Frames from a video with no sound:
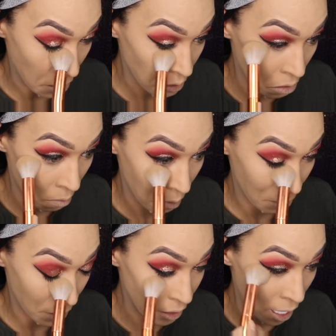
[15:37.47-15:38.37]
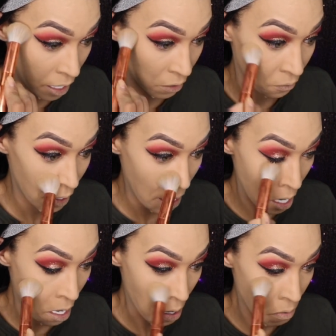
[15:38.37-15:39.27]
So I'm going to bring that
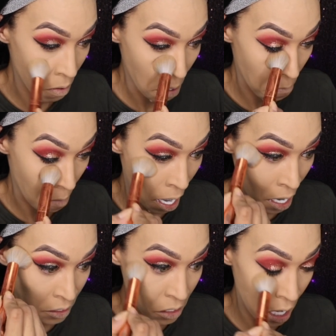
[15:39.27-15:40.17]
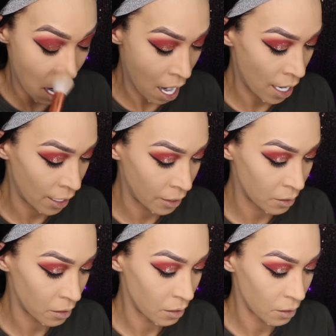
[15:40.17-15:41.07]
around my under eyes,